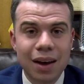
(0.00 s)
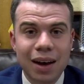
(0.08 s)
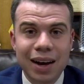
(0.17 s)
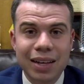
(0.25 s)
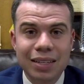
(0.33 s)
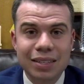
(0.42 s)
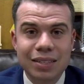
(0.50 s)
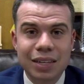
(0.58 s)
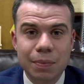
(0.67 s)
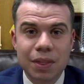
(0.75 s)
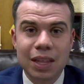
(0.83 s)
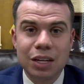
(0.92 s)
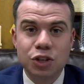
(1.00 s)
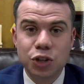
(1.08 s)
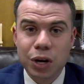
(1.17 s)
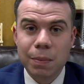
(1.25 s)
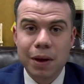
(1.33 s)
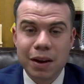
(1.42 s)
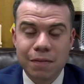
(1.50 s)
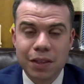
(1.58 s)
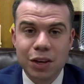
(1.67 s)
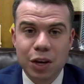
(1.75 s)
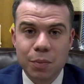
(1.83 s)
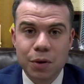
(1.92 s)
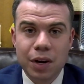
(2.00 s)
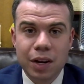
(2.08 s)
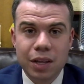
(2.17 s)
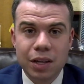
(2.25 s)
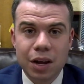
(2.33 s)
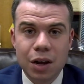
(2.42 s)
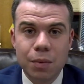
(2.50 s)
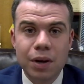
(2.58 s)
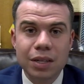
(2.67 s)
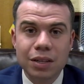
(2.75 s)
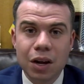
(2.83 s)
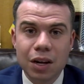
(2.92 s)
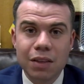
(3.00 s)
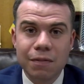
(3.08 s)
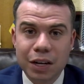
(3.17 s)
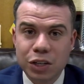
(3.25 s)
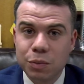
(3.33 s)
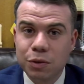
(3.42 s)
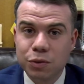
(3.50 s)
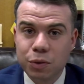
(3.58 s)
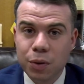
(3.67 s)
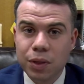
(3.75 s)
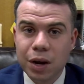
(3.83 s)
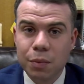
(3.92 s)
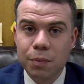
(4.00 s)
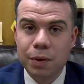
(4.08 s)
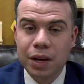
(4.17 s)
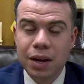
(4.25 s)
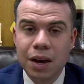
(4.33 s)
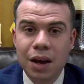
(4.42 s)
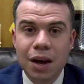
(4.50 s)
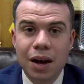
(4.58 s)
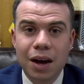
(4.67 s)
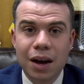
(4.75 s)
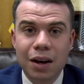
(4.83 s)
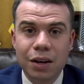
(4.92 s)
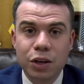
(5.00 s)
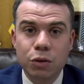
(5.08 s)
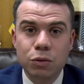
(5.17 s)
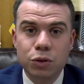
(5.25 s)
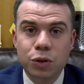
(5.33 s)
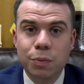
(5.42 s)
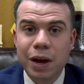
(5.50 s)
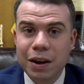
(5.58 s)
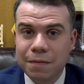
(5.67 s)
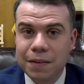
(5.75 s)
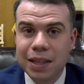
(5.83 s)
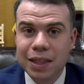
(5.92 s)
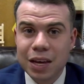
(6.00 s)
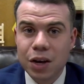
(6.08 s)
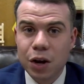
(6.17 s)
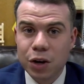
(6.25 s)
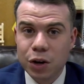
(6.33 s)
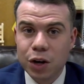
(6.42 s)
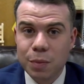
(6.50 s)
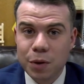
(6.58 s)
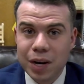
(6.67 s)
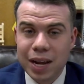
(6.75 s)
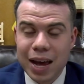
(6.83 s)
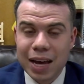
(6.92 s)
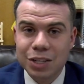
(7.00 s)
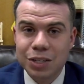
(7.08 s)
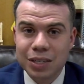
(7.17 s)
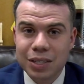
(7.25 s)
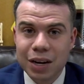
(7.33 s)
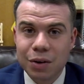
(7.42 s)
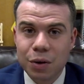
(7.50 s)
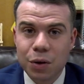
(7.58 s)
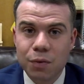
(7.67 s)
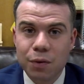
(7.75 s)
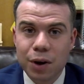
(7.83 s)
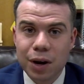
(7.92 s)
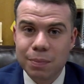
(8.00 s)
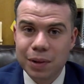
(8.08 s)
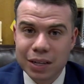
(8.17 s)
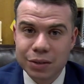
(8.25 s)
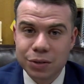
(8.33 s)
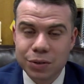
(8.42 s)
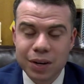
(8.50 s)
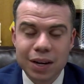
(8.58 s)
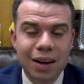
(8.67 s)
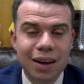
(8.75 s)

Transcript: This is something that's sure to benefit the community in the long run, as all of the vegetables grown there will be used to benefit the Gardner Community Action Center over on Pleasant Street.